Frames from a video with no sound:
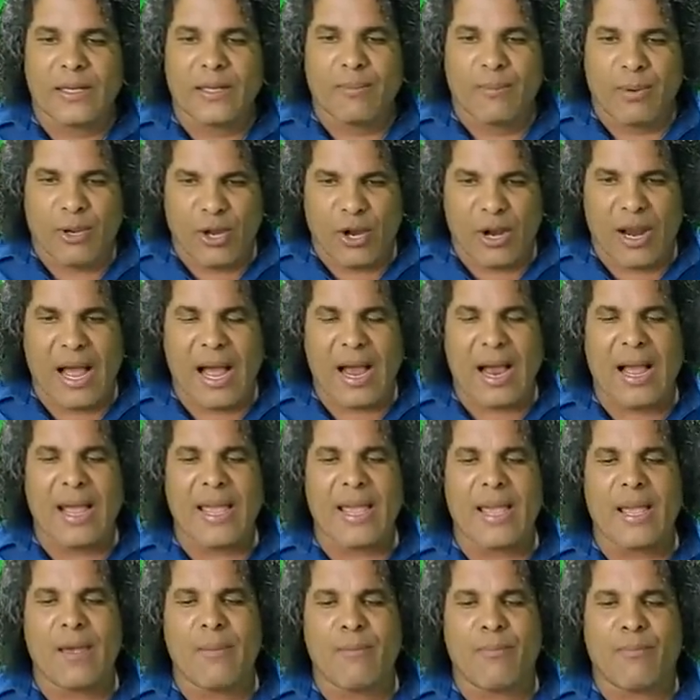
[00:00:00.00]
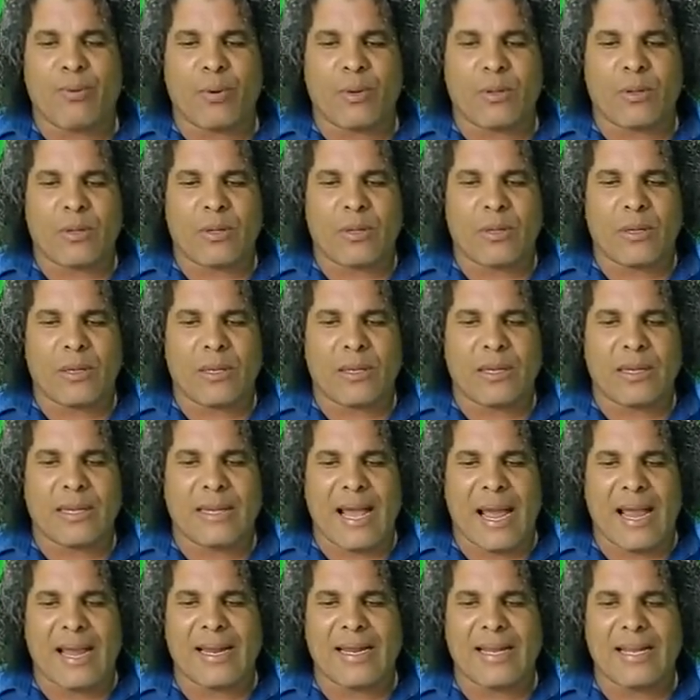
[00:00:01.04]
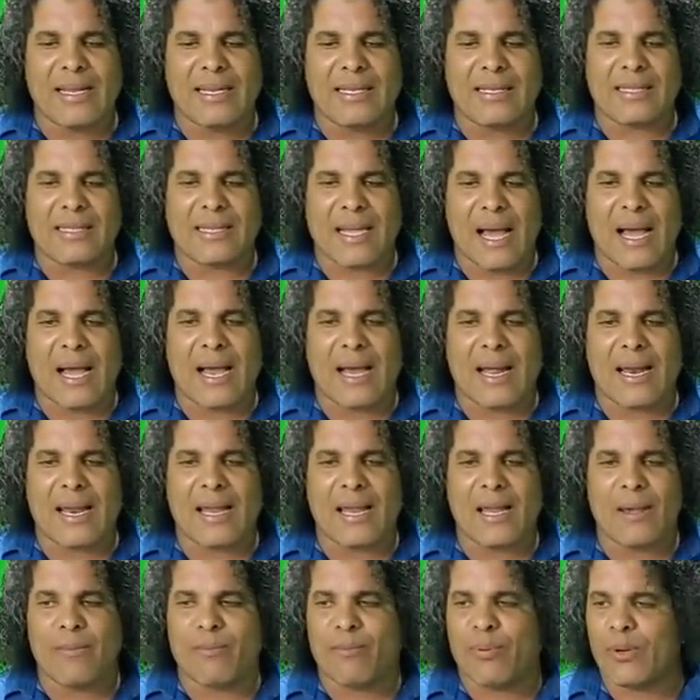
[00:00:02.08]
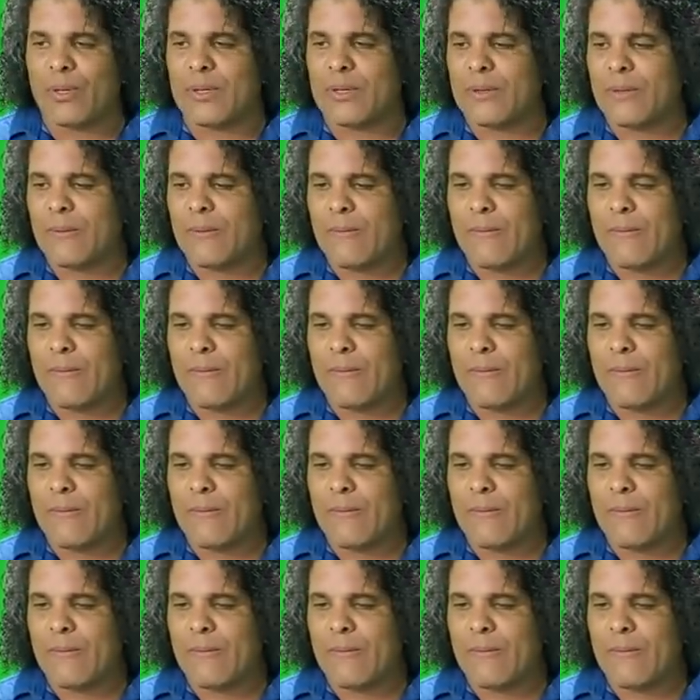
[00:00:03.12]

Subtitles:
But you gotta get your input. Guyanese gotta get your input.